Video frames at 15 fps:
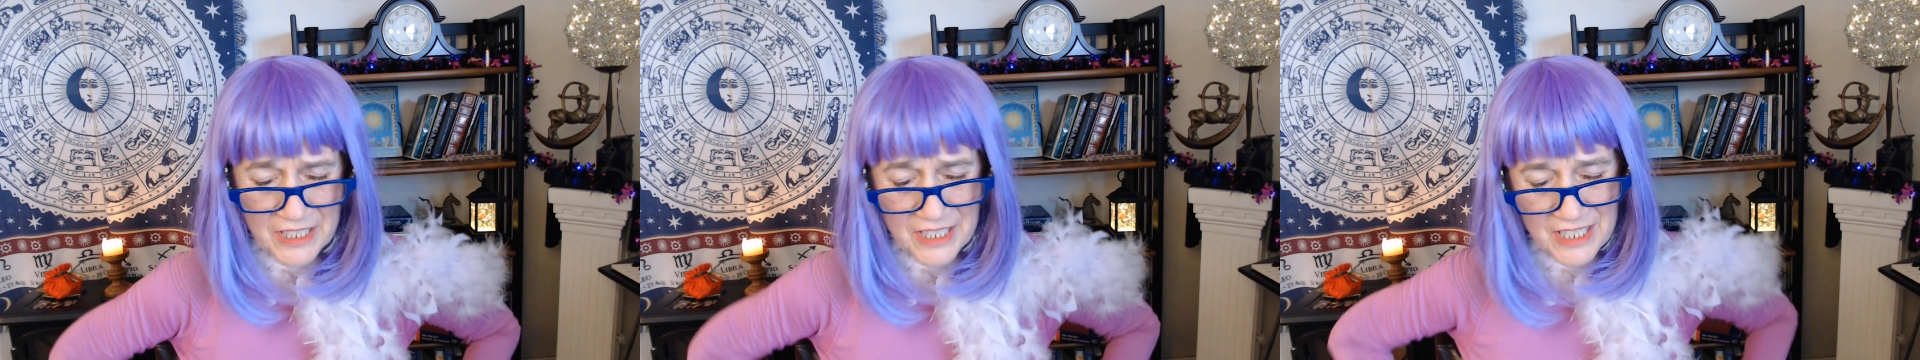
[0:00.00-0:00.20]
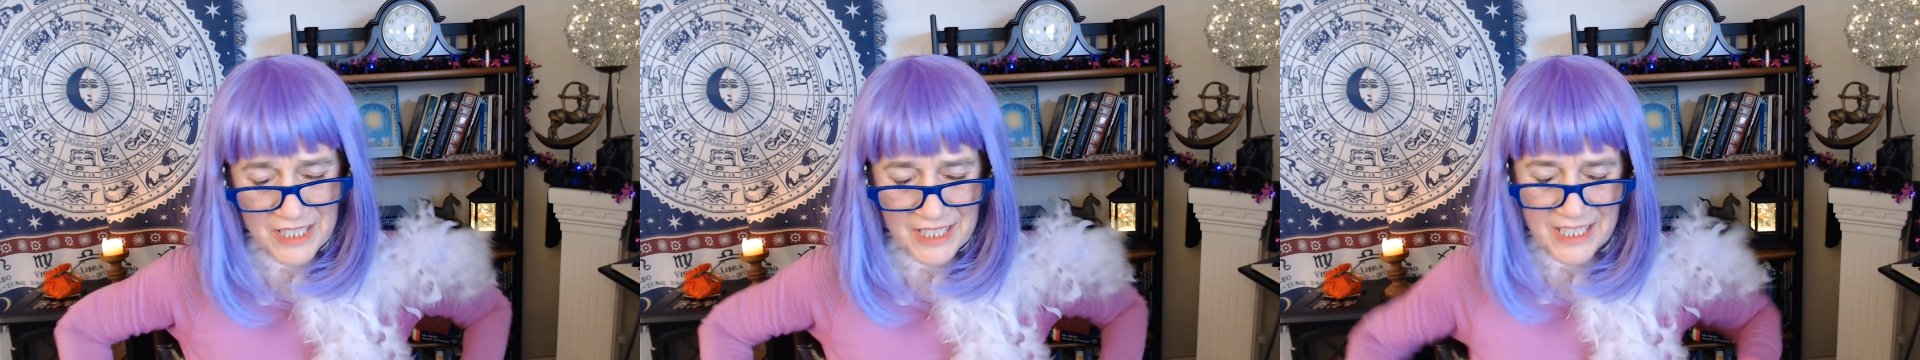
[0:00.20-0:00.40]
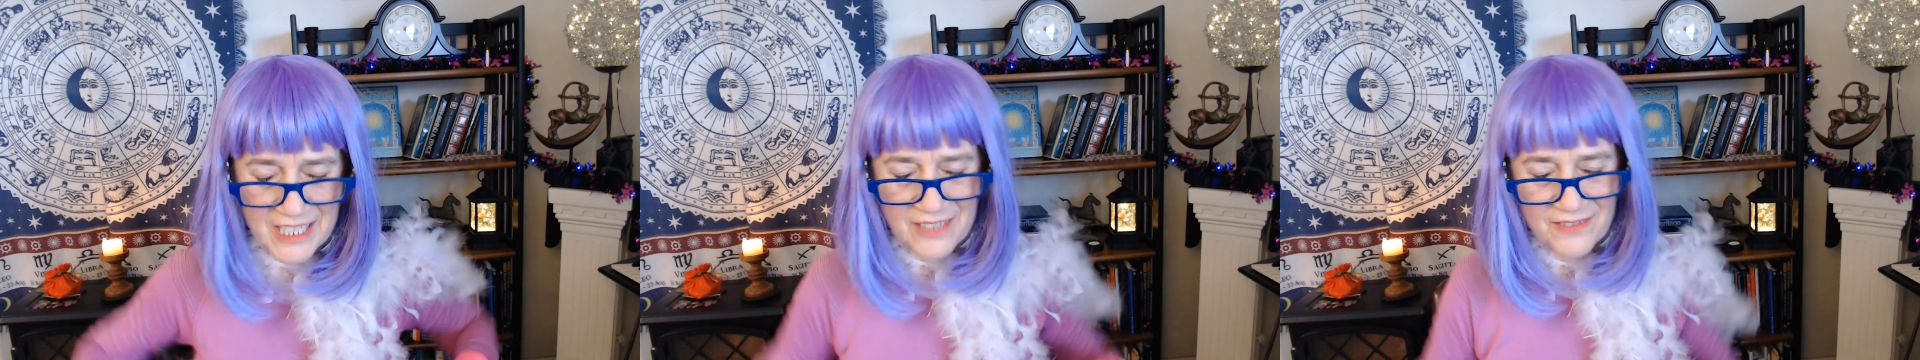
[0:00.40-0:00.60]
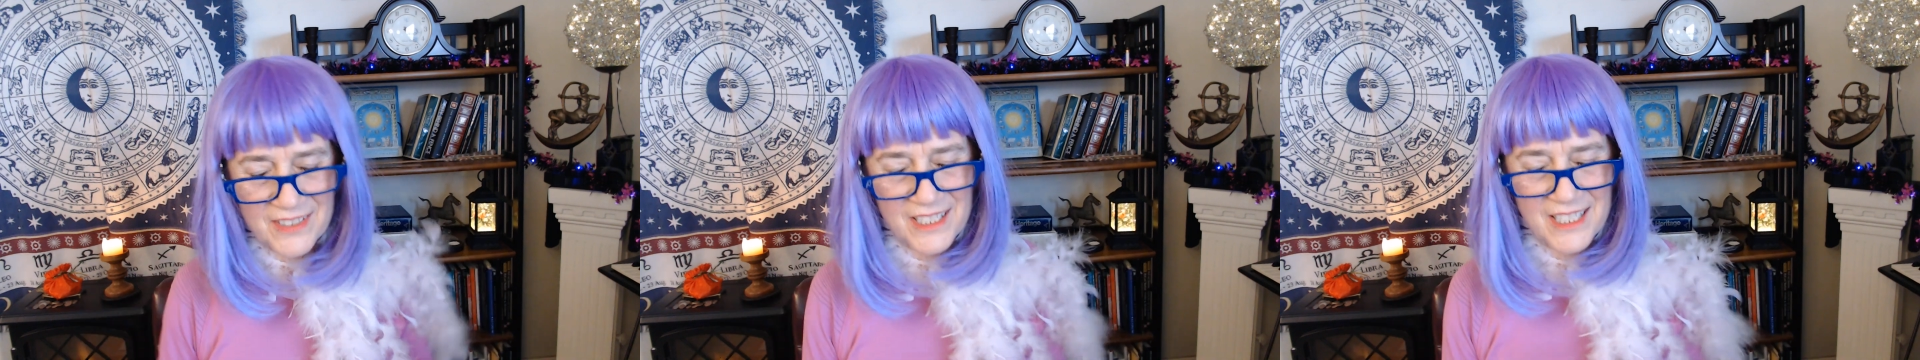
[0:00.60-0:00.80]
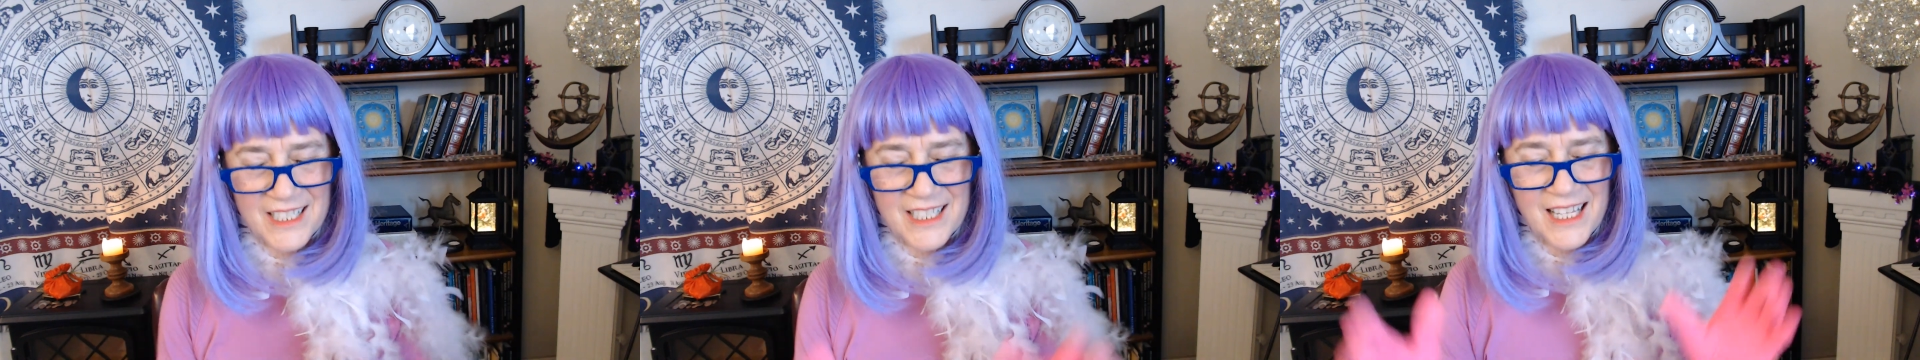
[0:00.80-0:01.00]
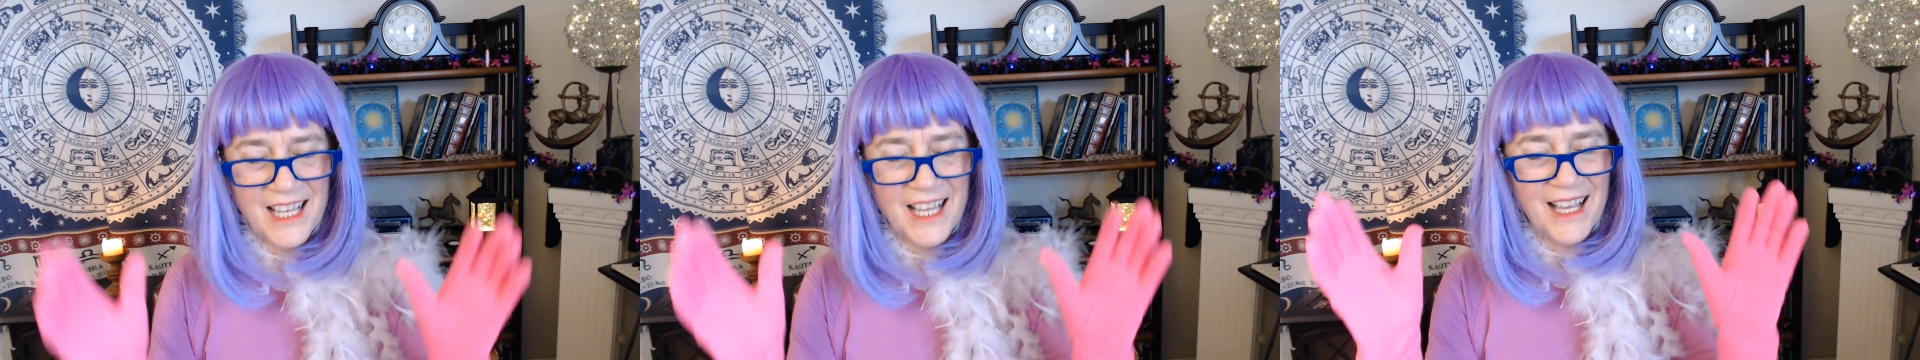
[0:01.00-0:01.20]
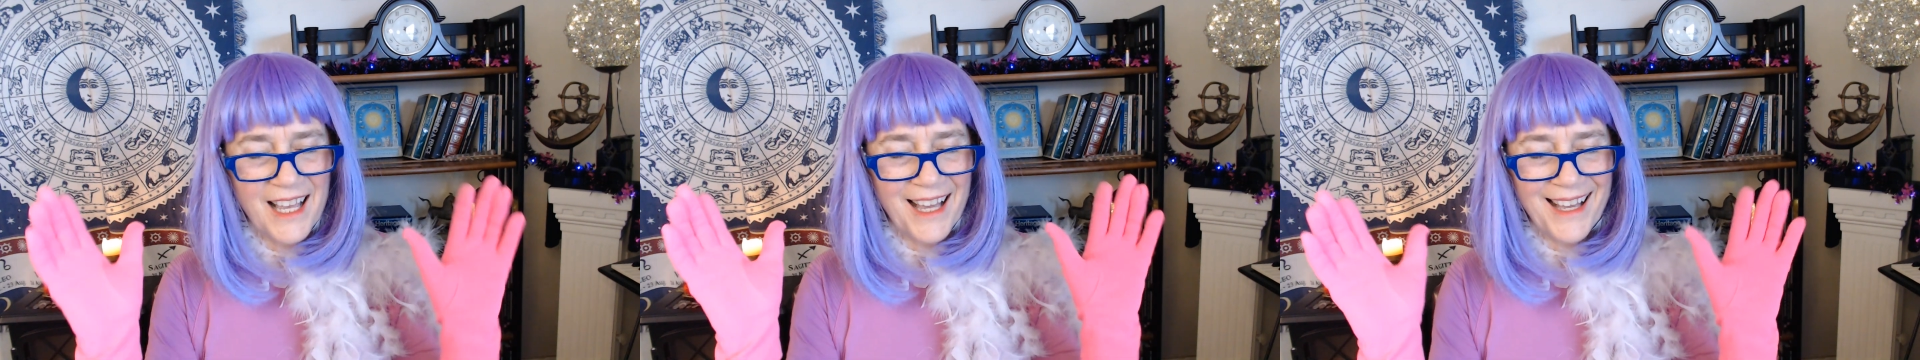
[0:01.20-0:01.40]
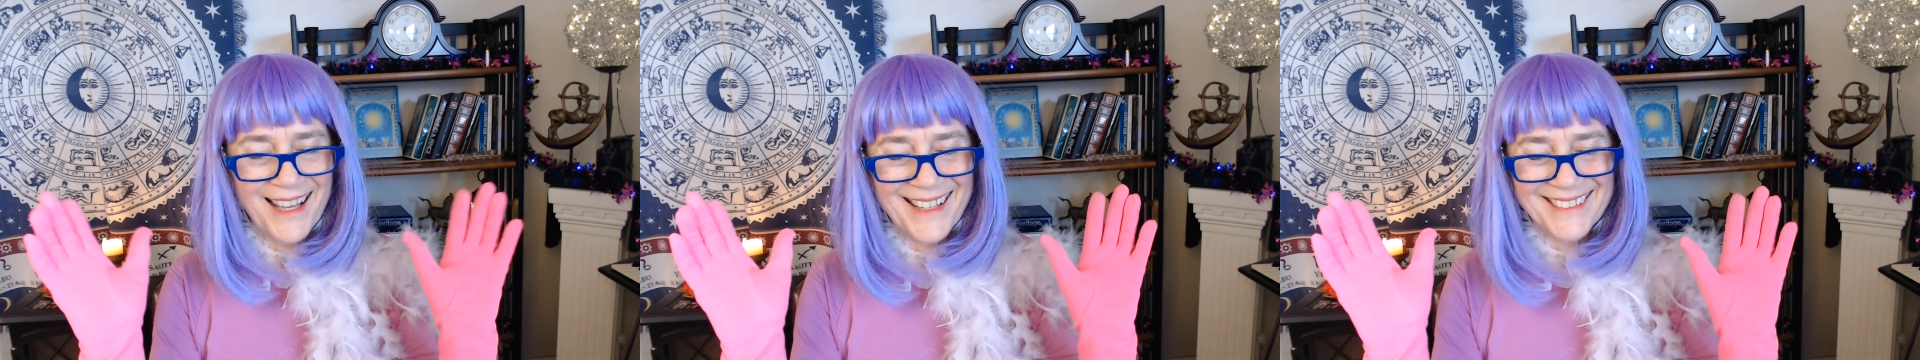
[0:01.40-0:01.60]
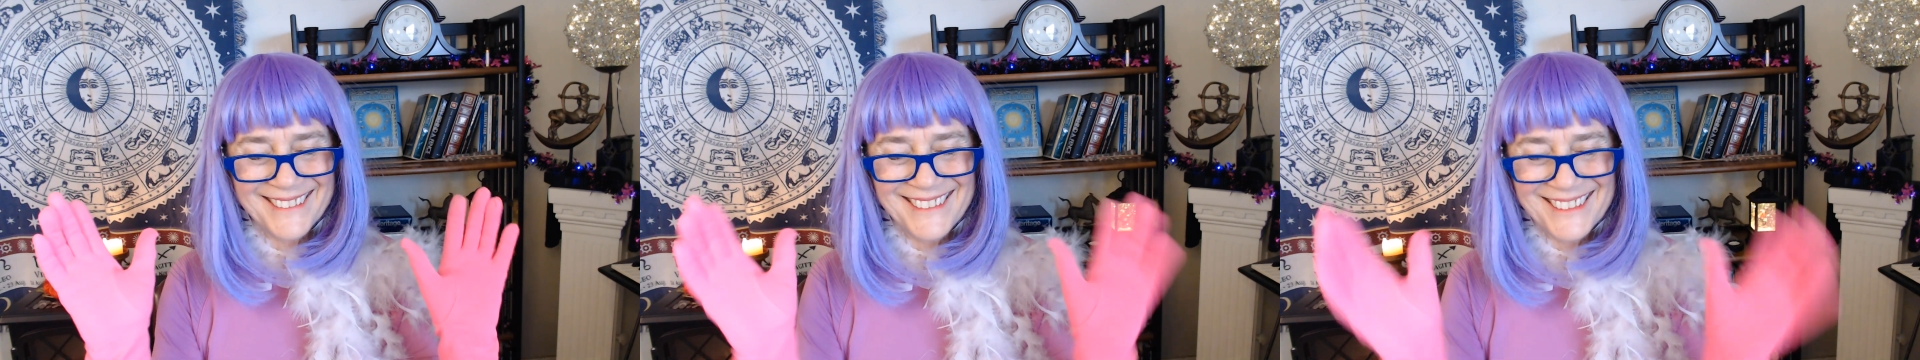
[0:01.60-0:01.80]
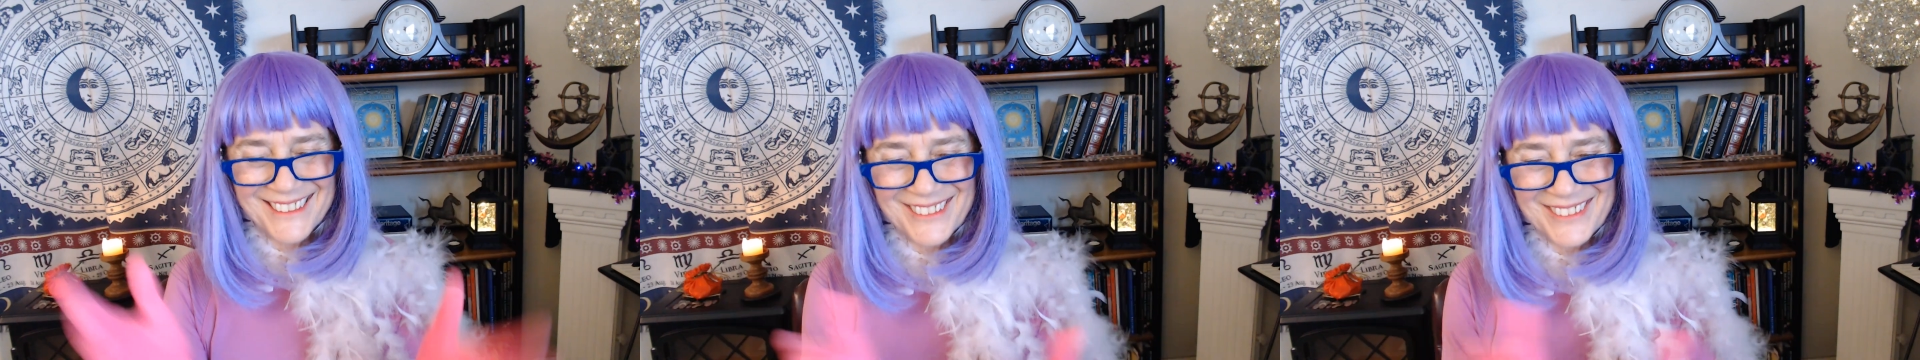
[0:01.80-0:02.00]
she's giving you.
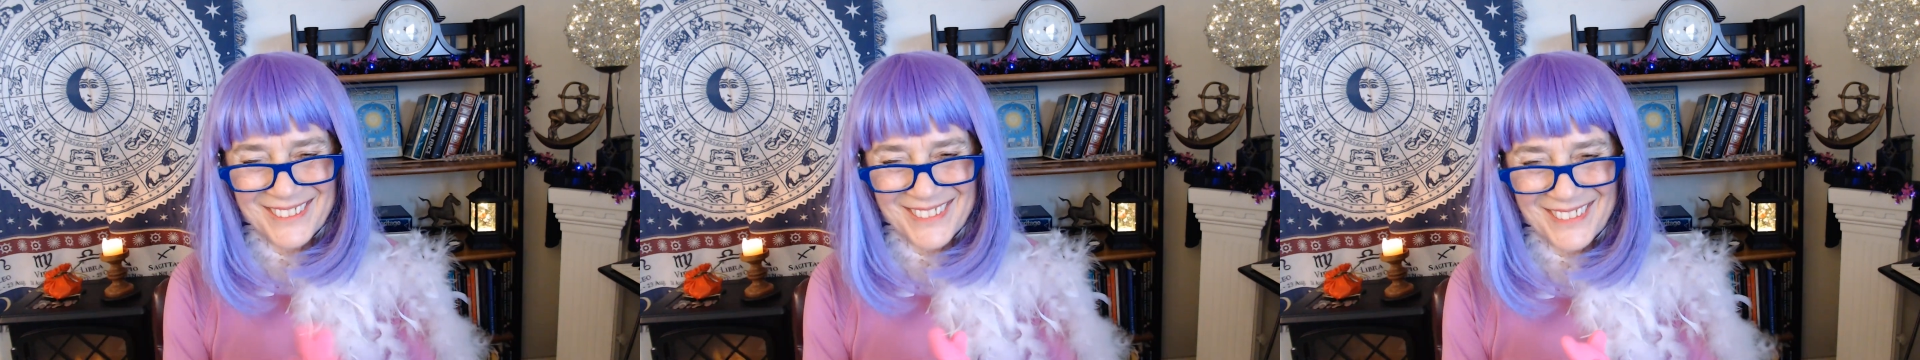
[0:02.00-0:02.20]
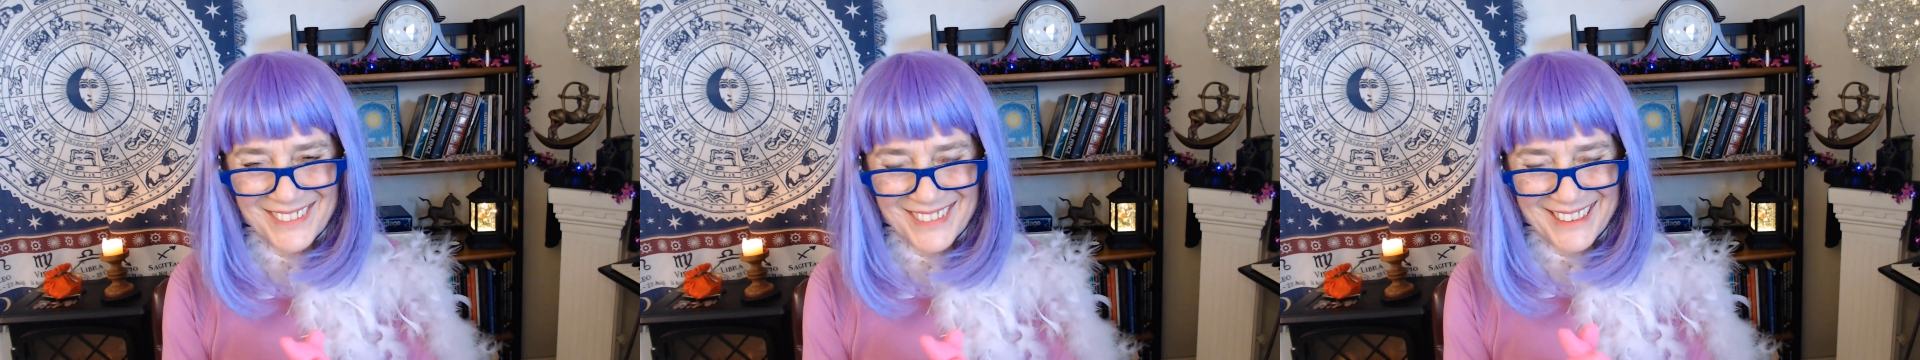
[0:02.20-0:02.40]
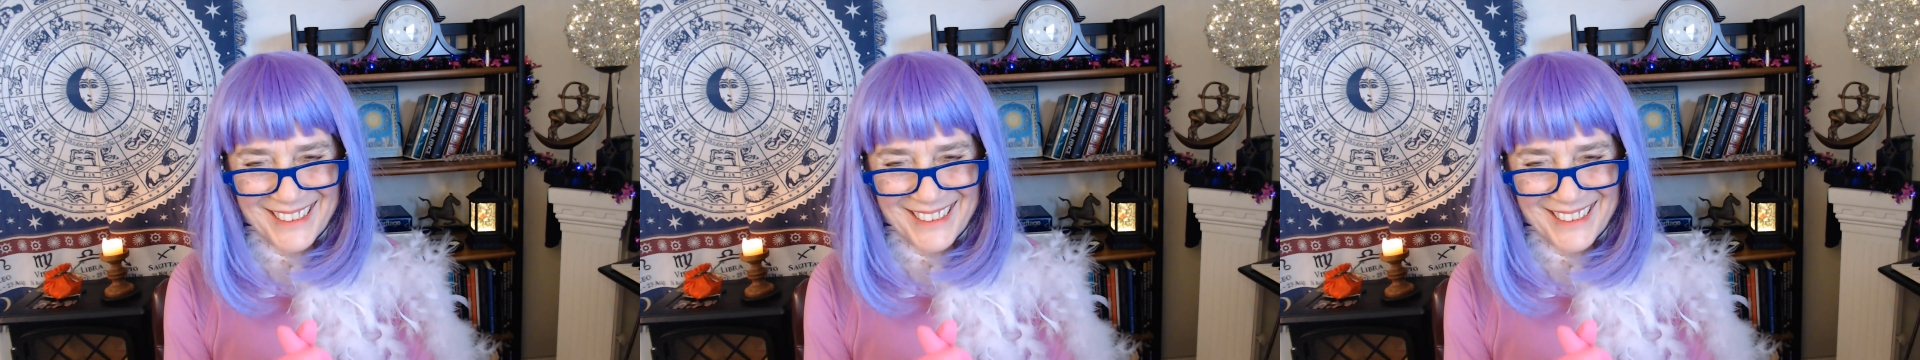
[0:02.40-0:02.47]
Just remember,